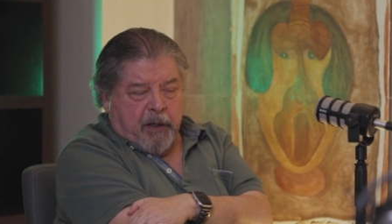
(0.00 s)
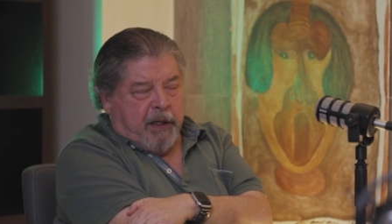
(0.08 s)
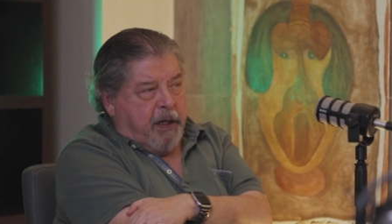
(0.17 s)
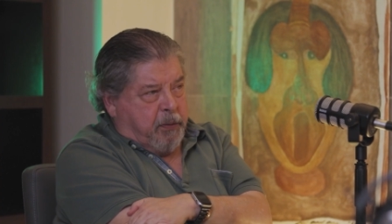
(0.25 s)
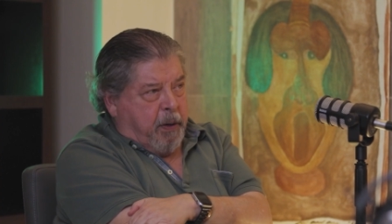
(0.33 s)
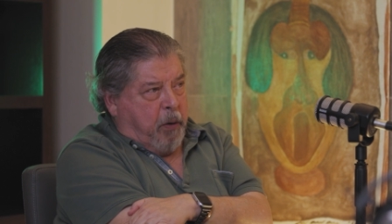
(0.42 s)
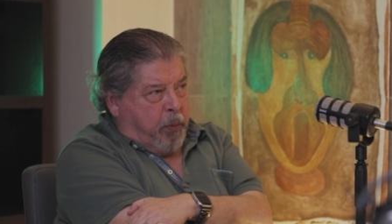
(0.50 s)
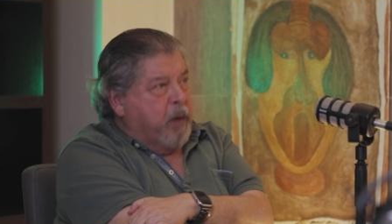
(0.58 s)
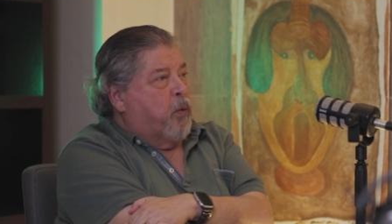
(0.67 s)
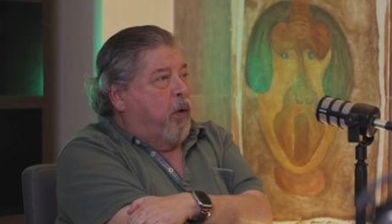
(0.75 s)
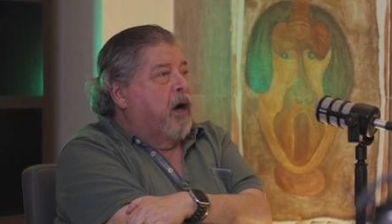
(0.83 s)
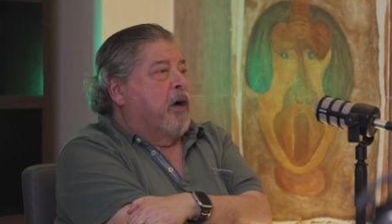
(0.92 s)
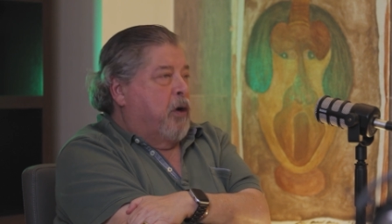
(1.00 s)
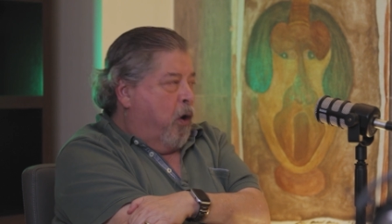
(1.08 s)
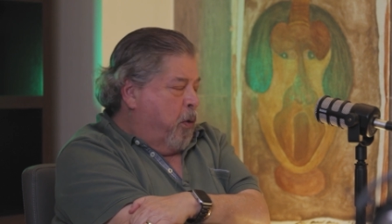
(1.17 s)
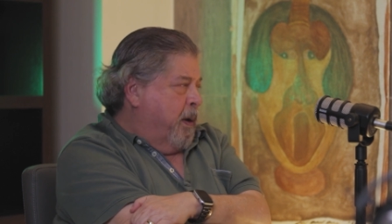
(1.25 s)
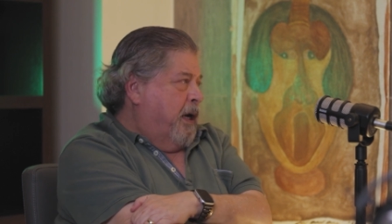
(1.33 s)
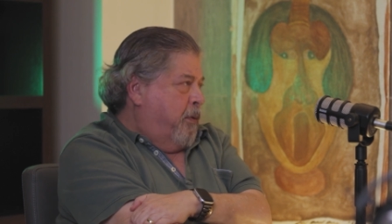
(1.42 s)
put it this way, we were
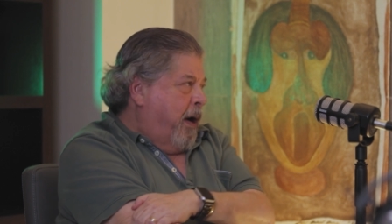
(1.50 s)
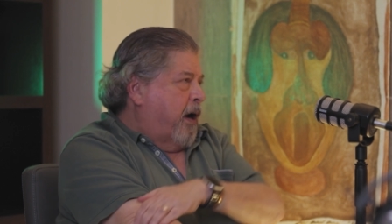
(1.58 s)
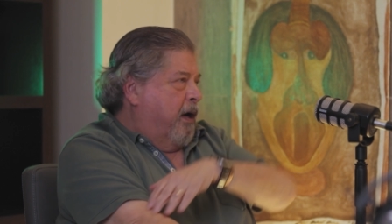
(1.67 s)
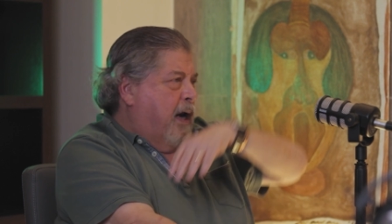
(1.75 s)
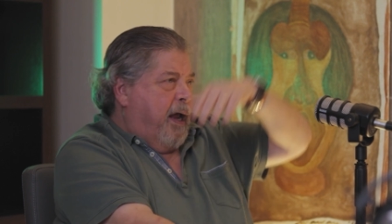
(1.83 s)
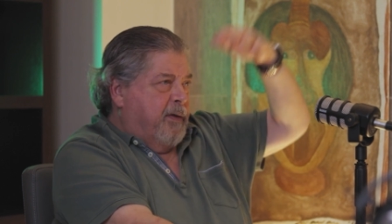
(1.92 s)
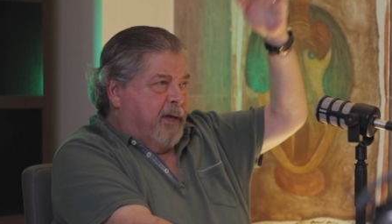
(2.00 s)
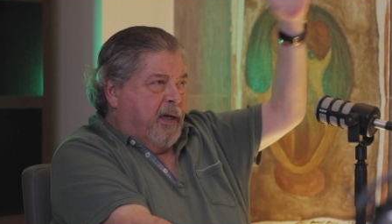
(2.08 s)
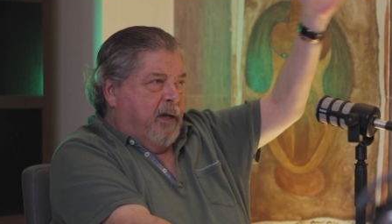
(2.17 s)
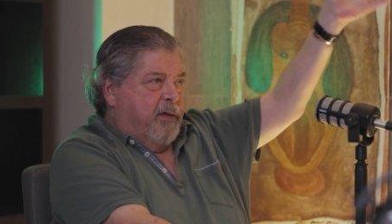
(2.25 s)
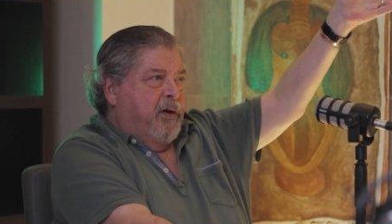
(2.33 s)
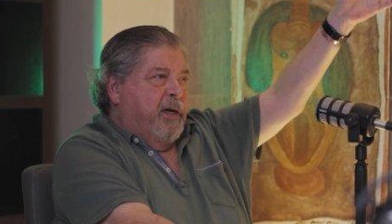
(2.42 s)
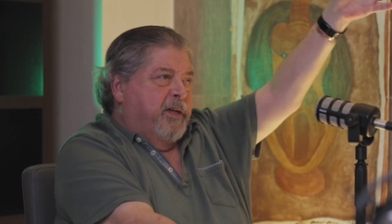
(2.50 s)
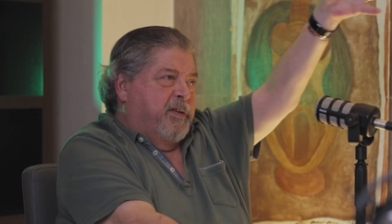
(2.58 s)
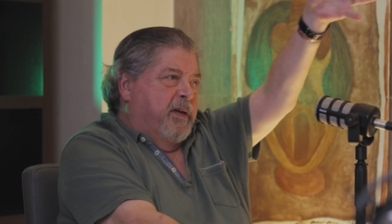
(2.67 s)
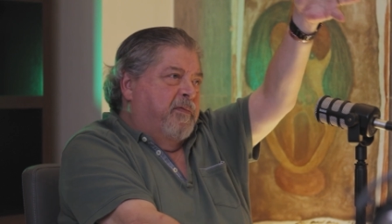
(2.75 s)
globally recognized in the thirties.